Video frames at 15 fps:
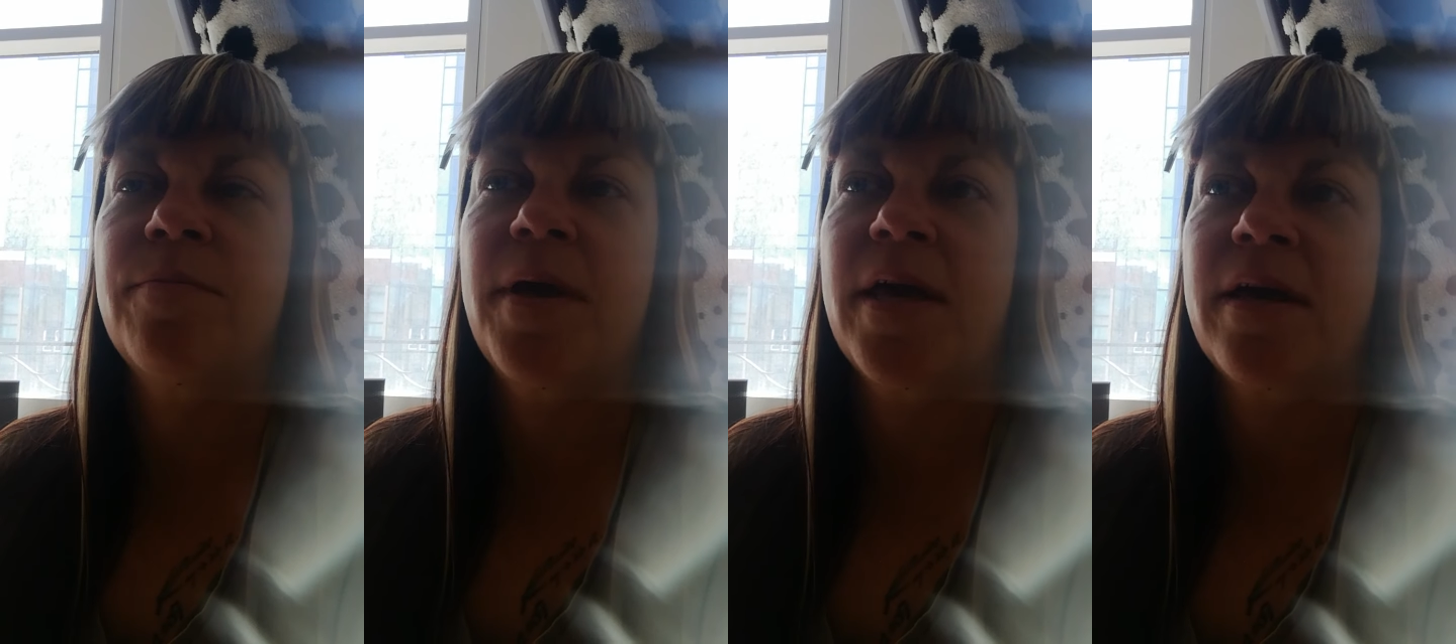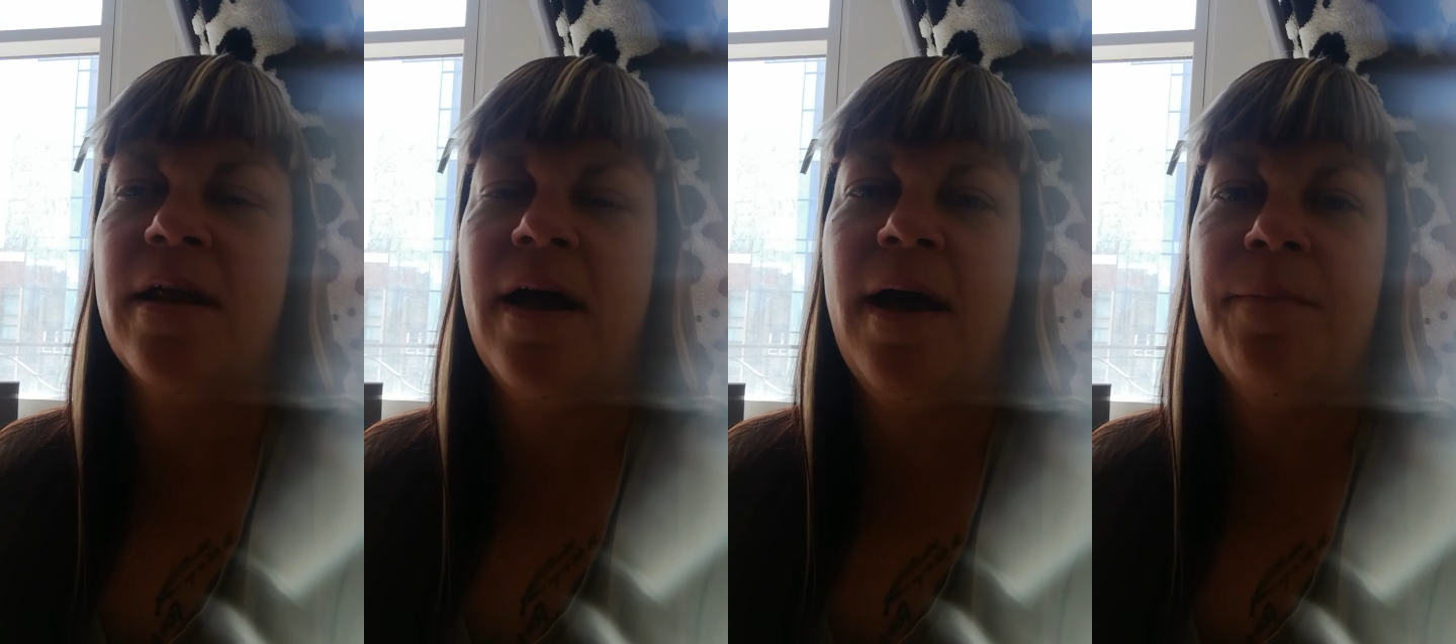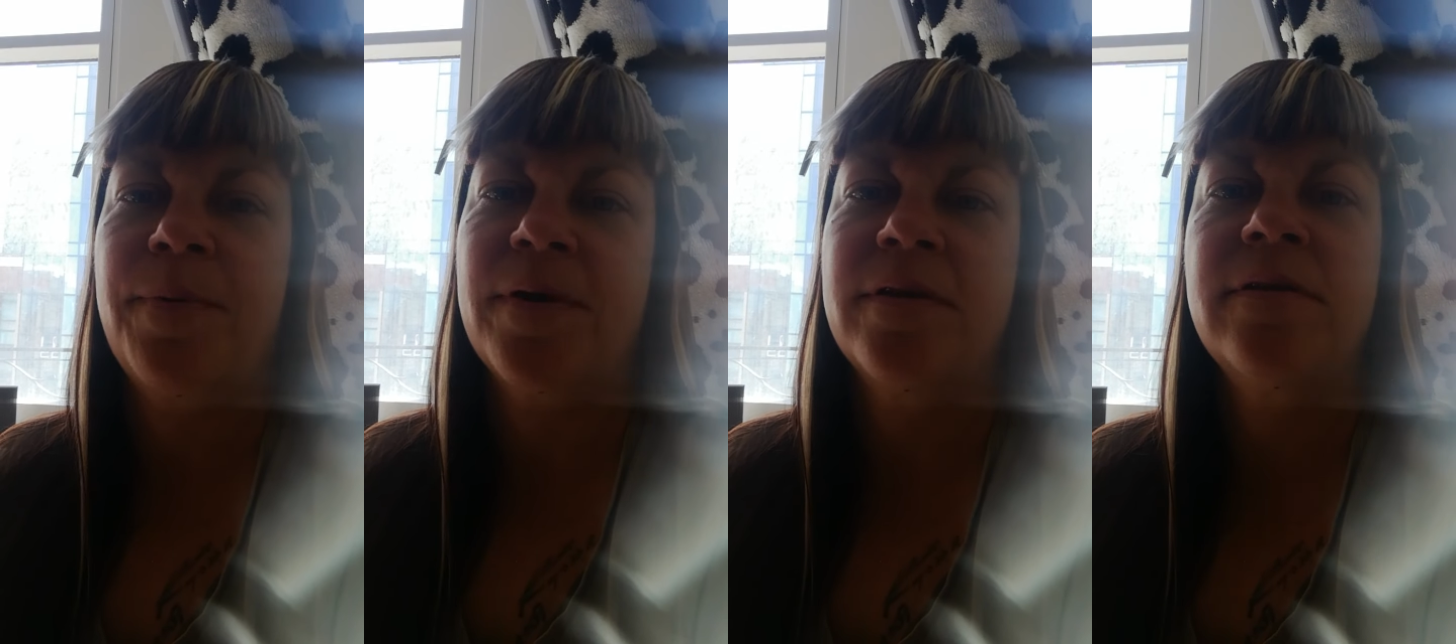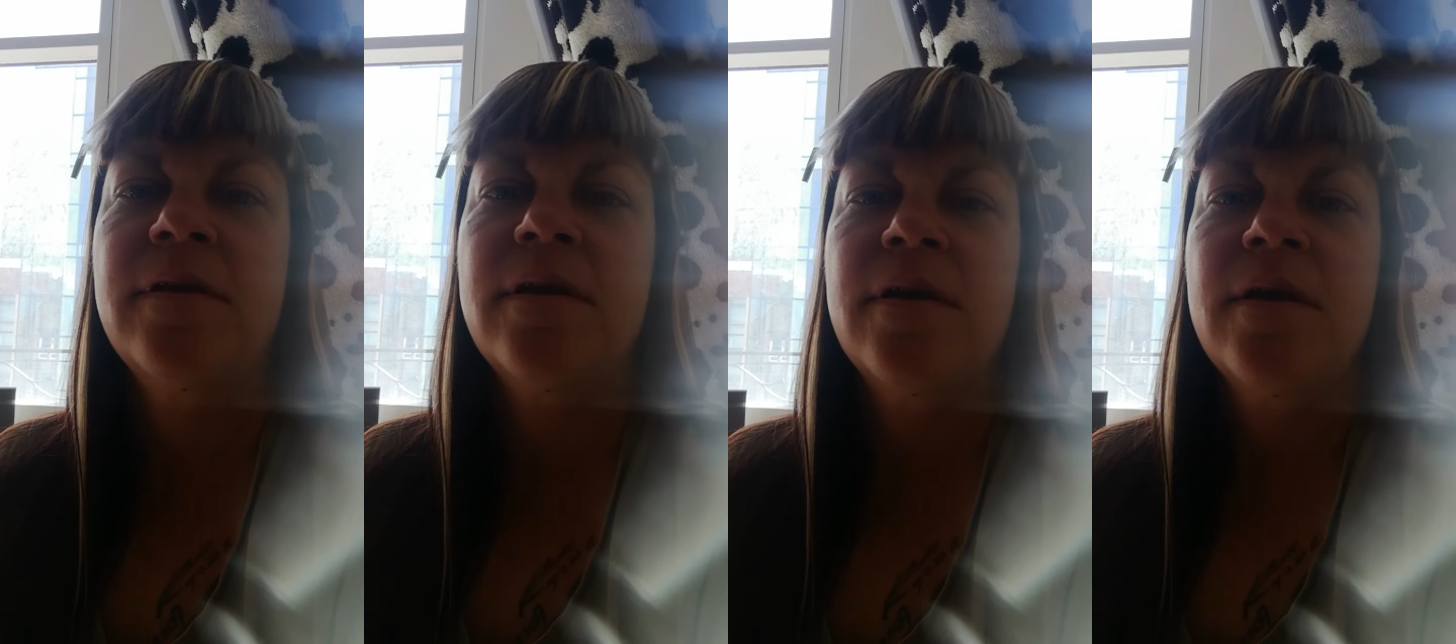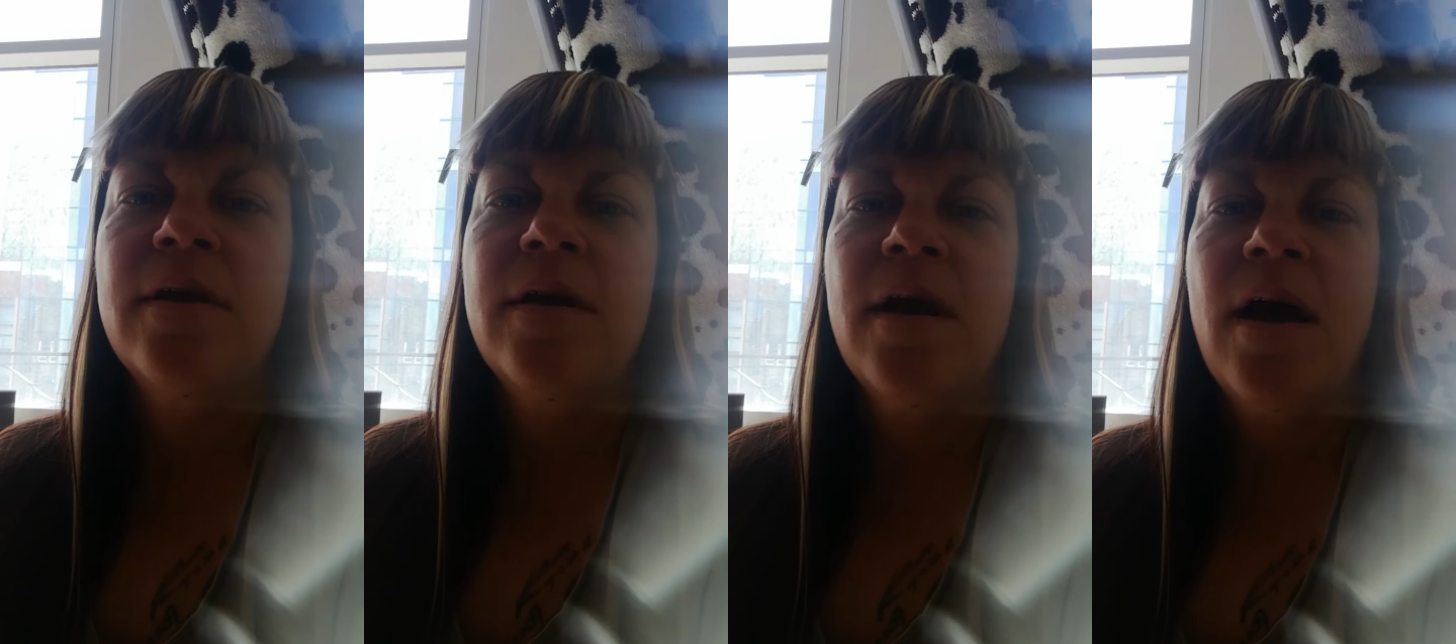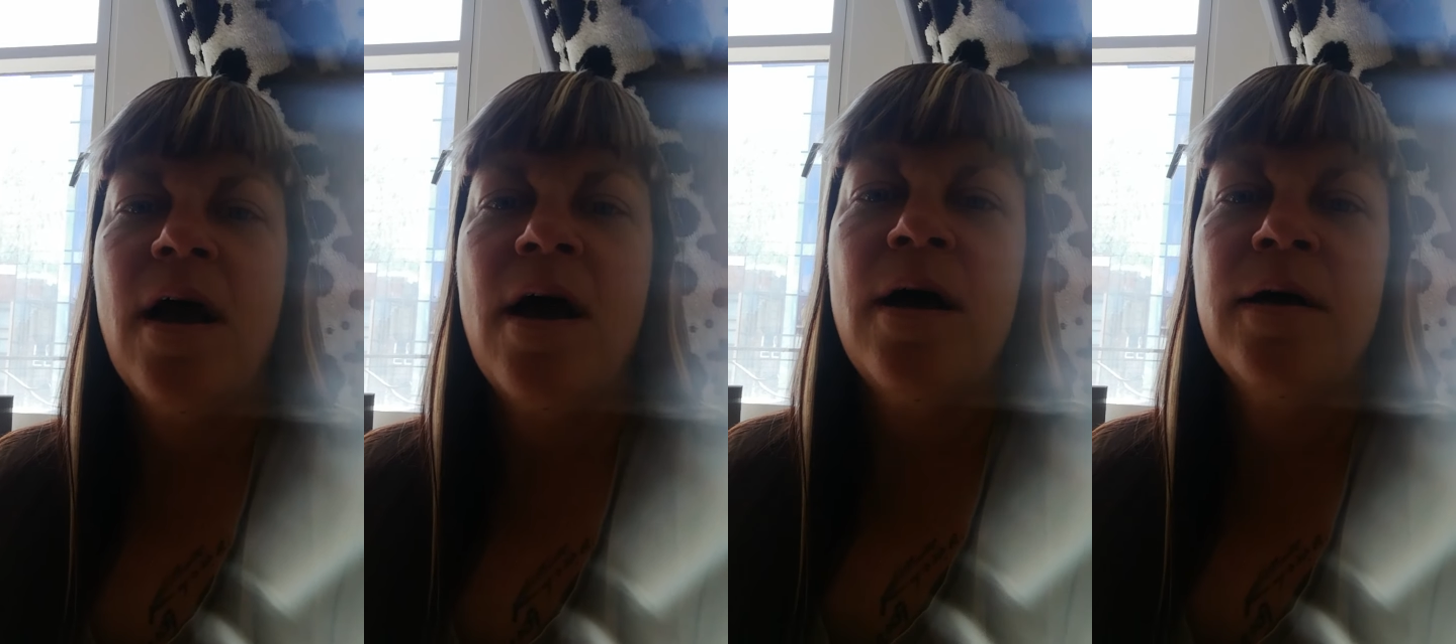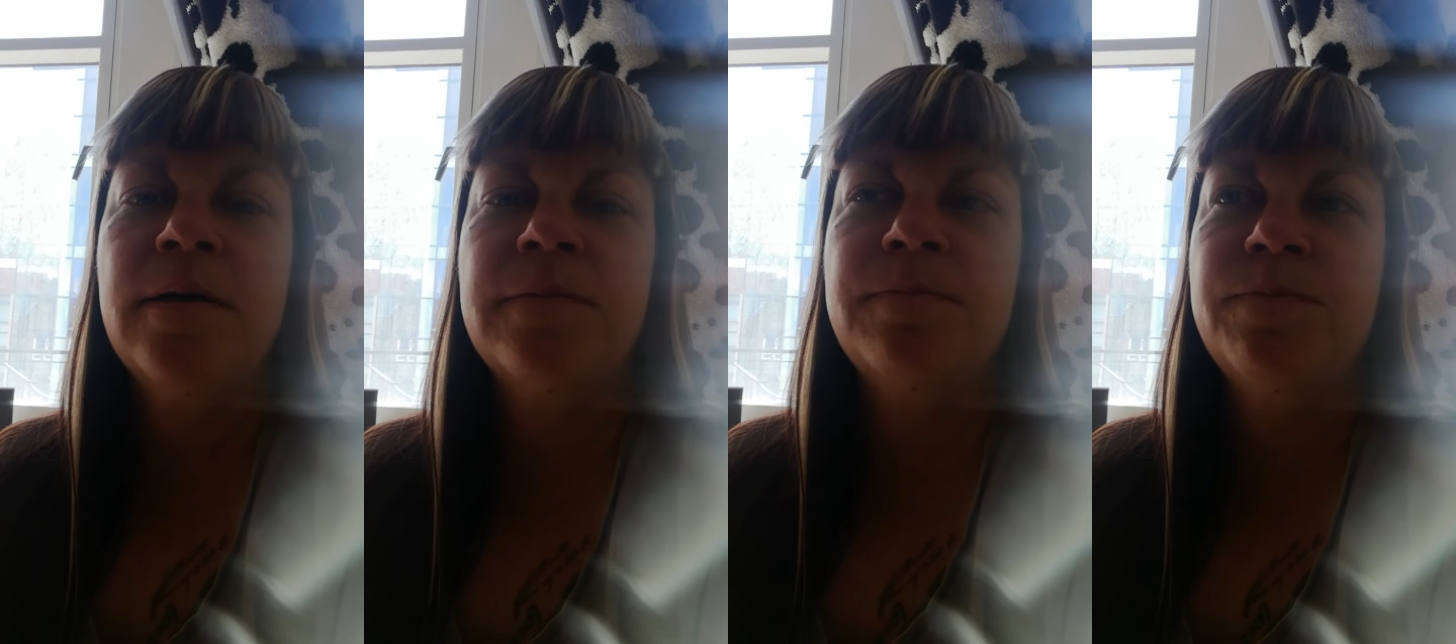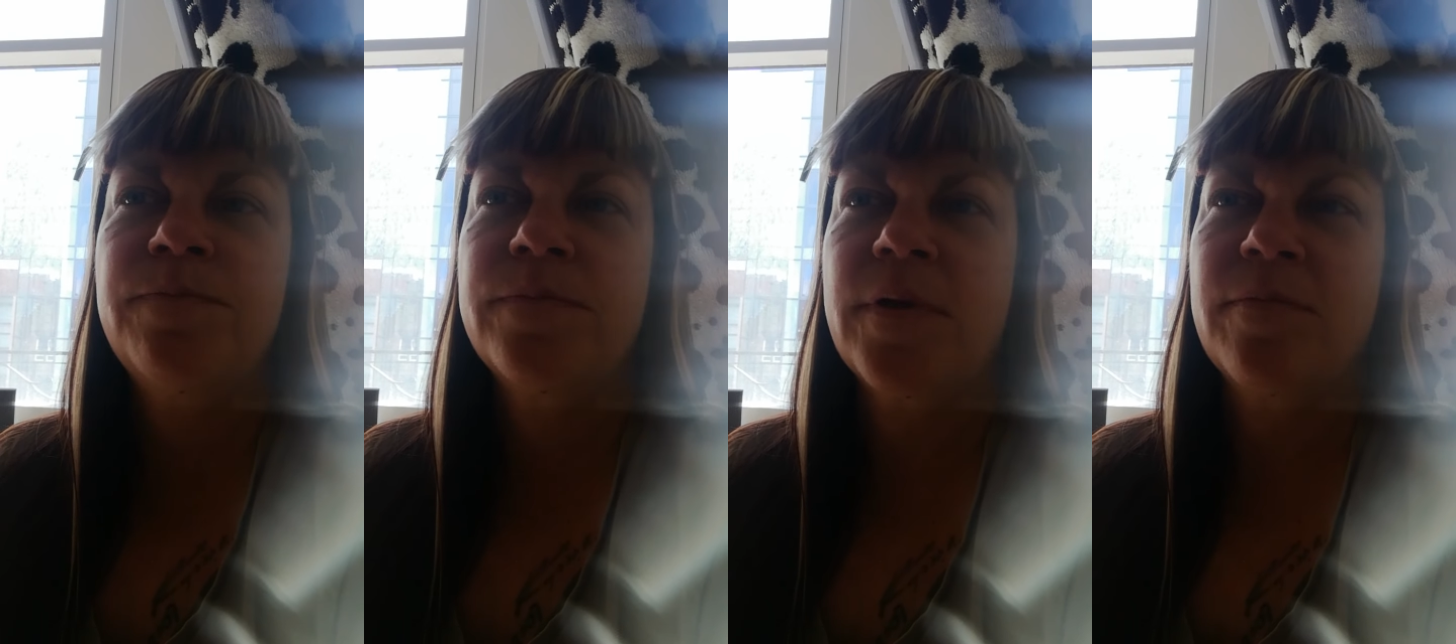make it happen.
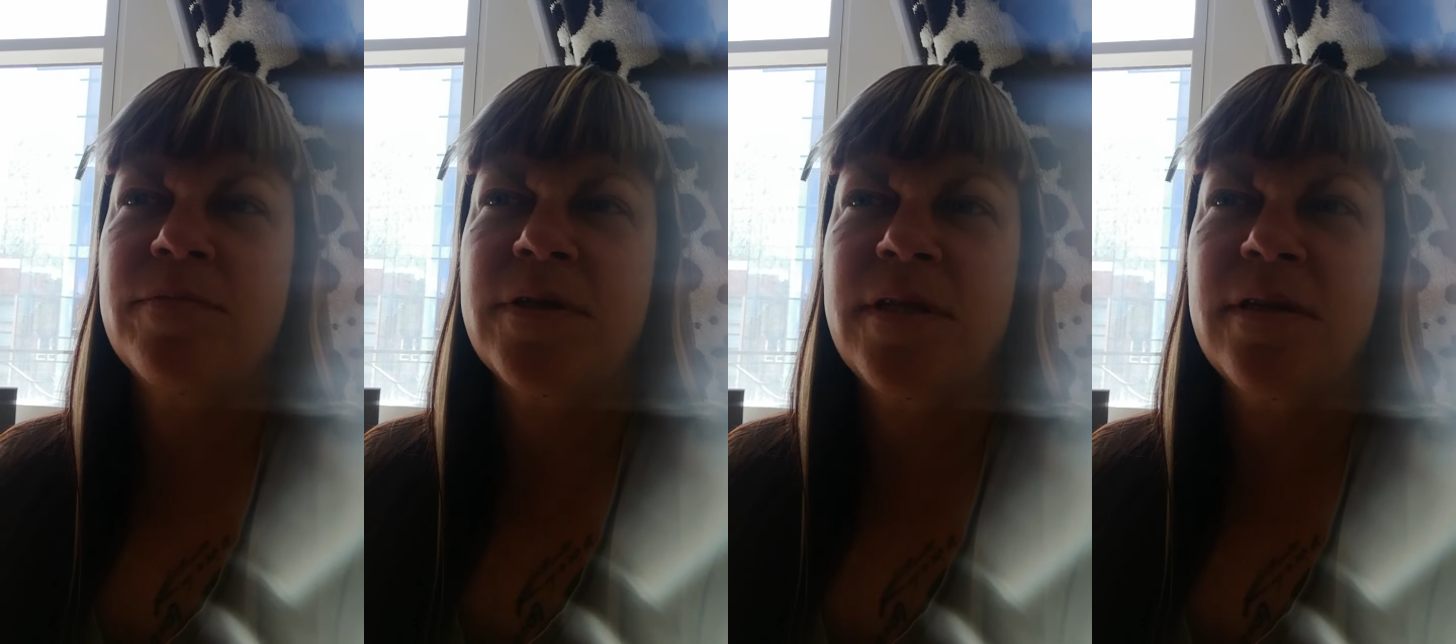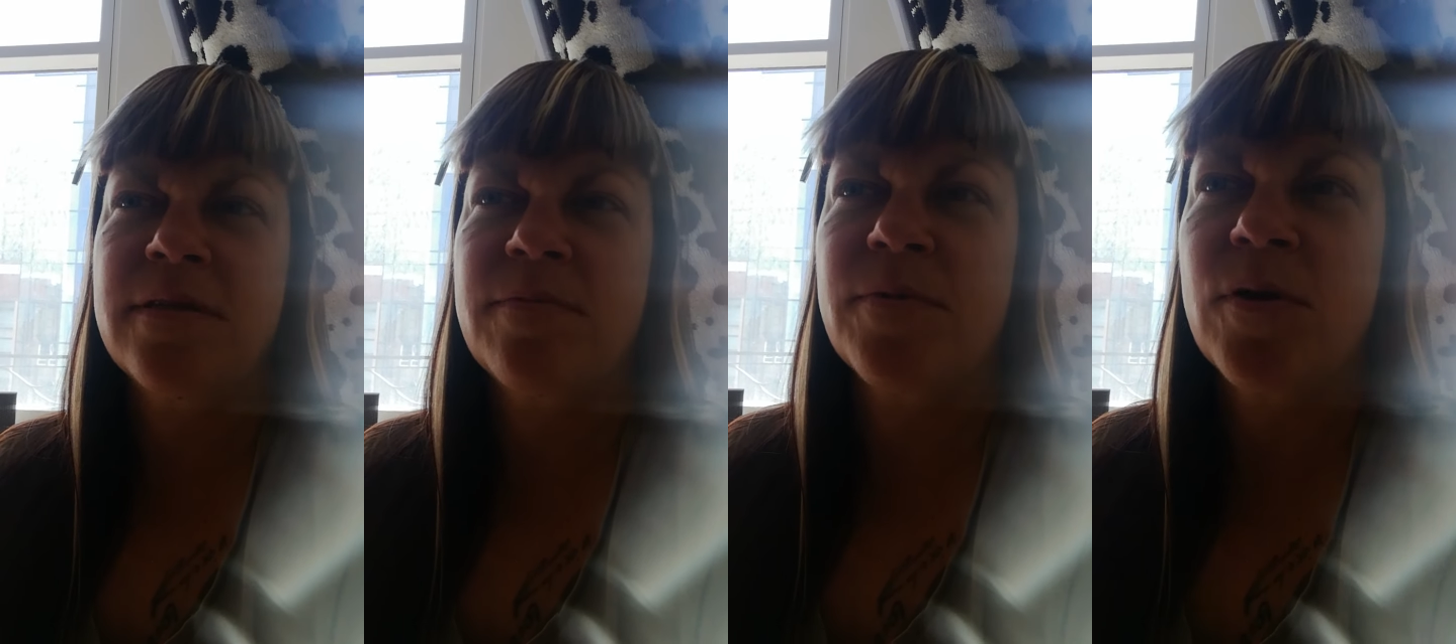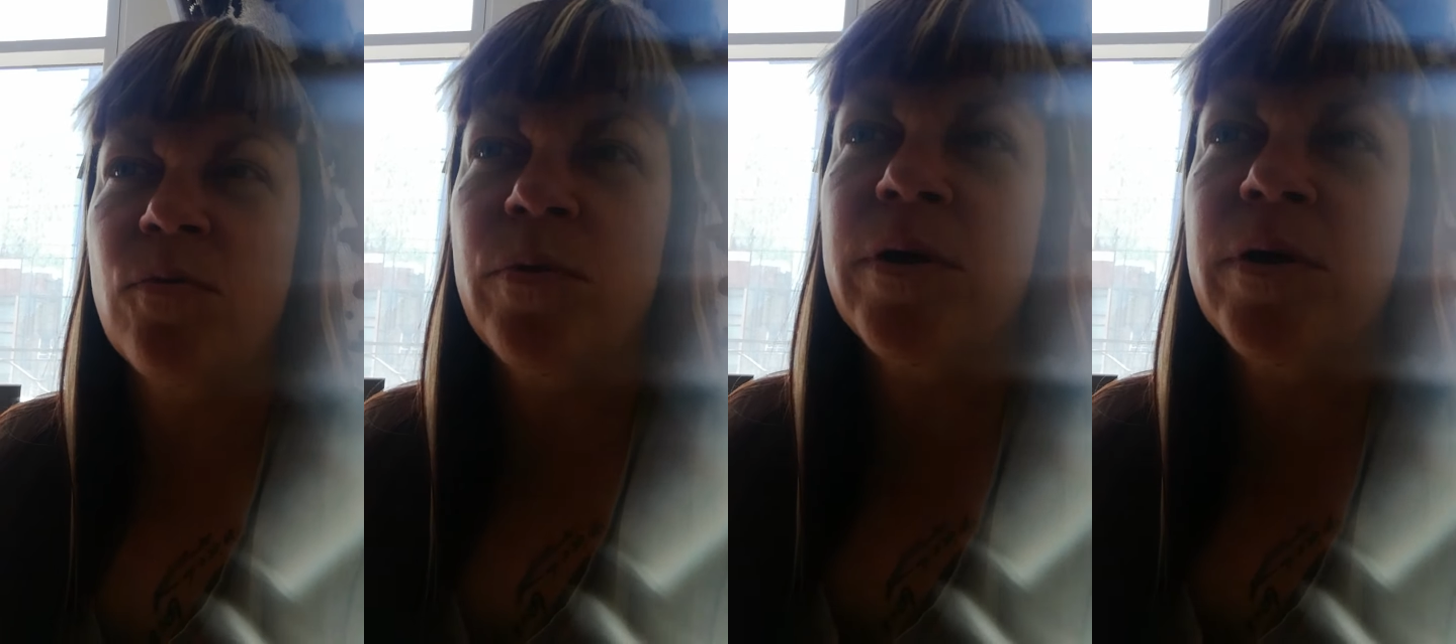I'm seeing something